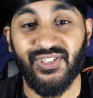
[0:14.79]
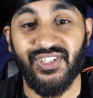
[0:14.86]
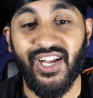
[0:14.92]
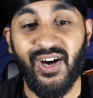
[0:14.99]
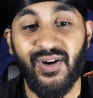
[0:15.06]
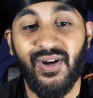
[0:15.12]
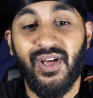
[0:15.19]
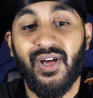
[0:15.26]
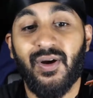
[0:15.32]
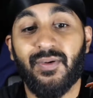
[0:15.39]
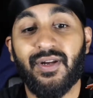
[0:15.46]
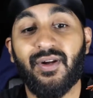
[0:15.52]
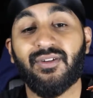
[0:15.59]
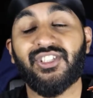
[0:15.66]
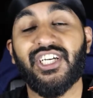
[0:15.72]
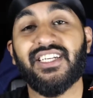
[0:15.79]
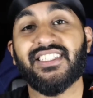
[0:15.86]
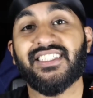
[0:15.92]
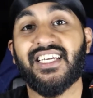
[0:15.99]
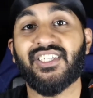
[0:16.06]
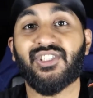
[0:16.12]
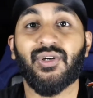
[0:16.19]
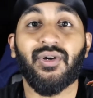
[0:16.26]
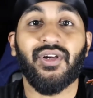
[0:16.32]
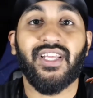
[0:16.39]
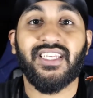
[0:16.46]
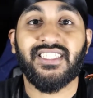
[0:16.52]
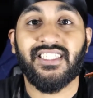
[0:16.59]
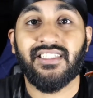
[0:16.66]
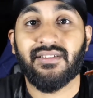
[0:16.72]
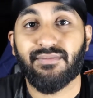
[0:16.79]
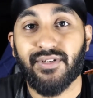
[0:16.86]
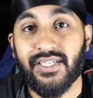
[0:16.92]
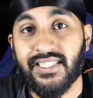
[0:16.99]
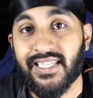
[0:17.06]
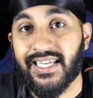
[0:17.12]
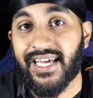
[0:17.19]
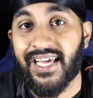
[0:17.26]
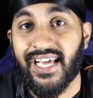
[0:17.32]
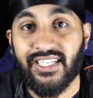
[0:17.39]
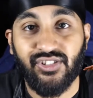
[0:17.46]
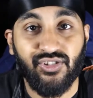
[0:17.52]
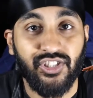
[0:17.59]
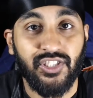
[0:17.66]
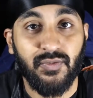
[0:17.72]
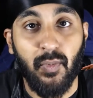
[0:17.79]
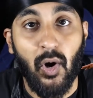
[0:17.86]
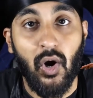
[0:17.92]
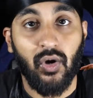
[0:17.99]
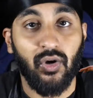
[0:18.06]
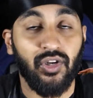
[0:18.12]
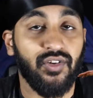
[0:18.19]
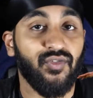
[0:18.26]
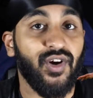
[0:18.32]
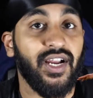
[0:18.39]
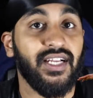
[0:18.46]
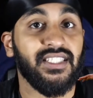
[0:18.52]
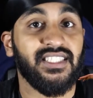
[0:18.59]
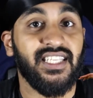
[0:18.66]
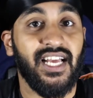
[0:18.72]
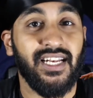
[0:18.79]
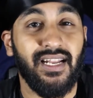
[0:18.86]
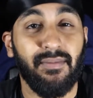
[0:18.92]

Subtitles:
Now, we know Jaden Sancho is going to bring that extra spark on the right hand side.